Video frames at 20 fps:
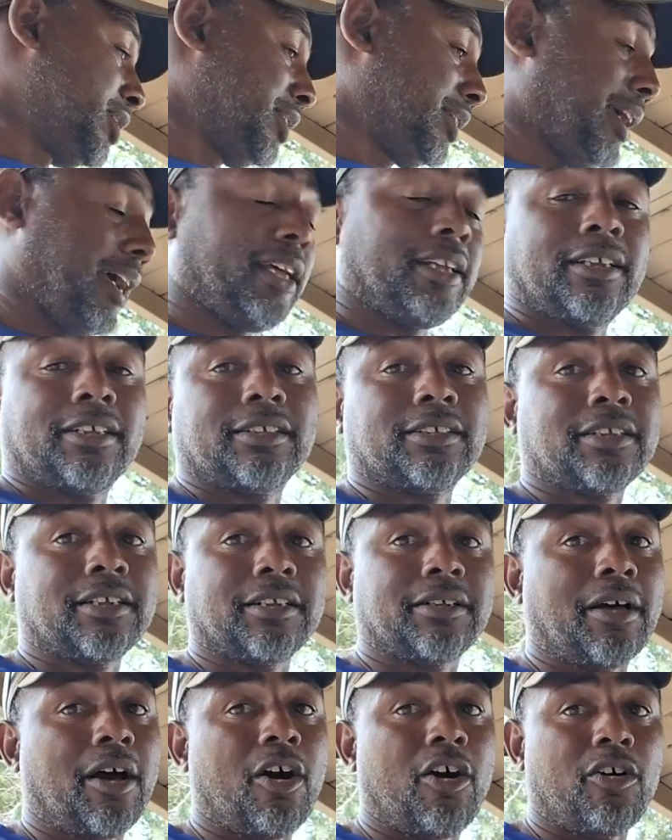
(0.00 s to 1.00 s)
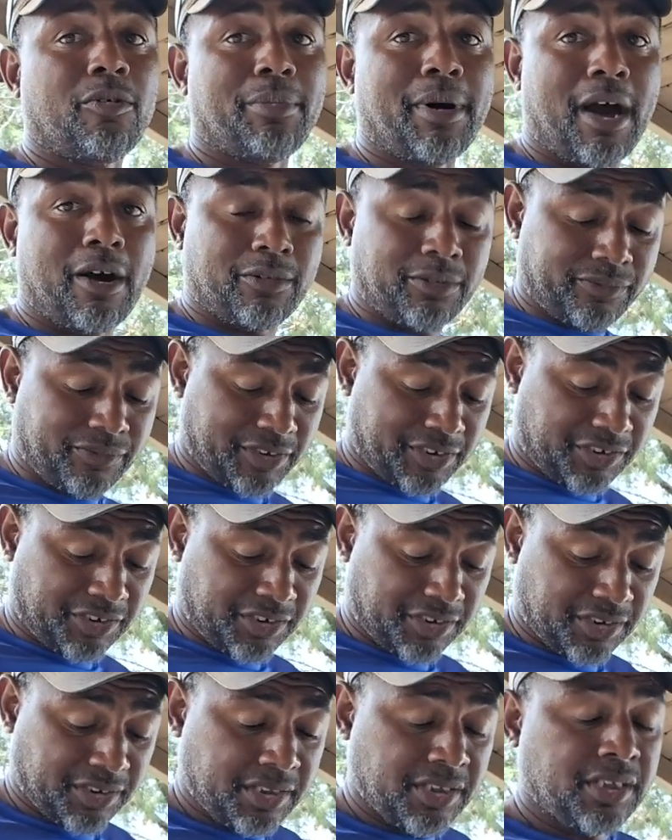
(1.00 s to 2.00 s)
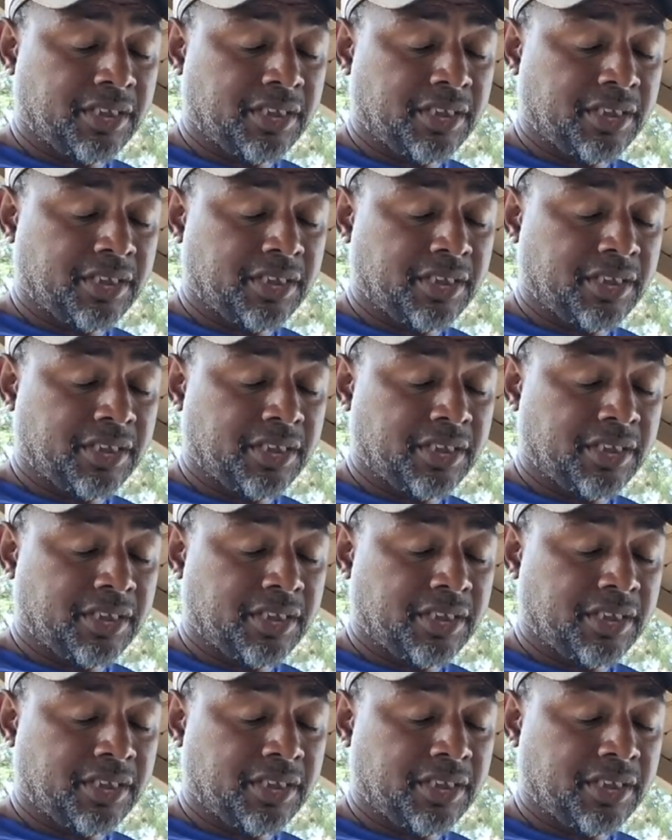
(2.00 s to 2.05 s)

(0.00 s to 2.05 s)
That is it, all power fishing.